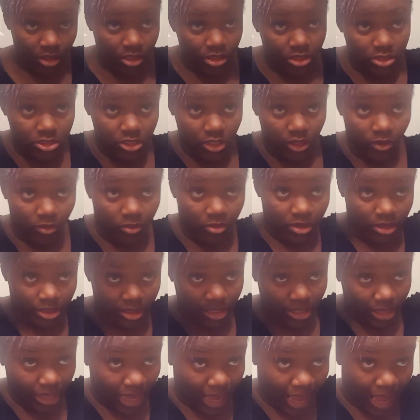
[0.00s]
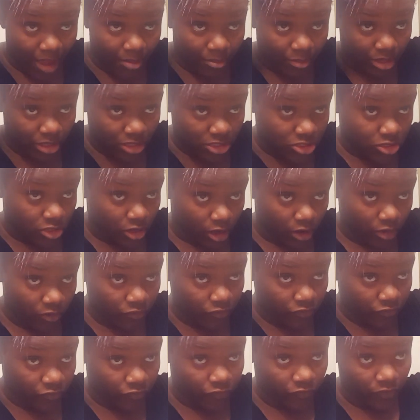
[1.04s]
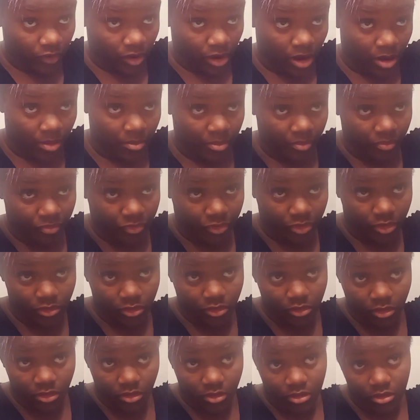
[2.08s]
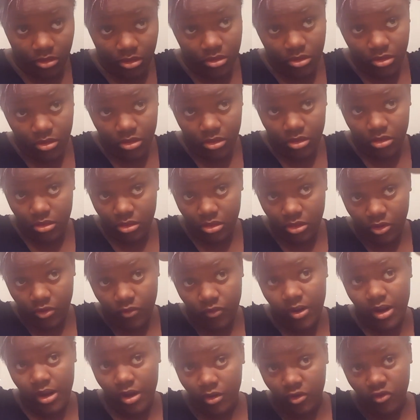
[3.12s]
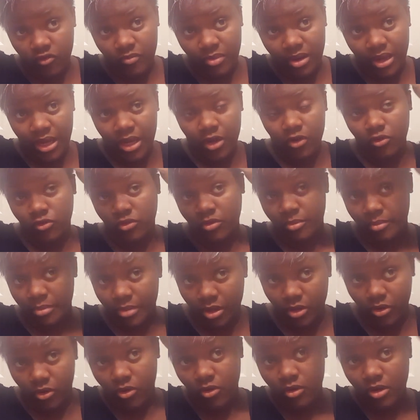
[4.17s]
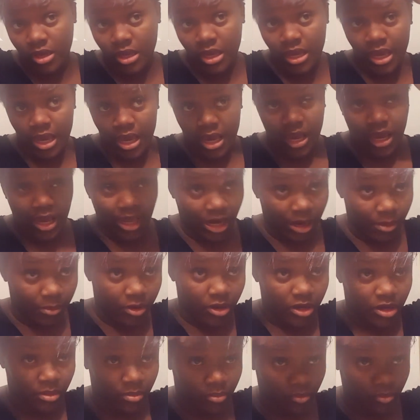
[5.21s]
So I'm going to start from the crown of my head, or the middle, and I'm going to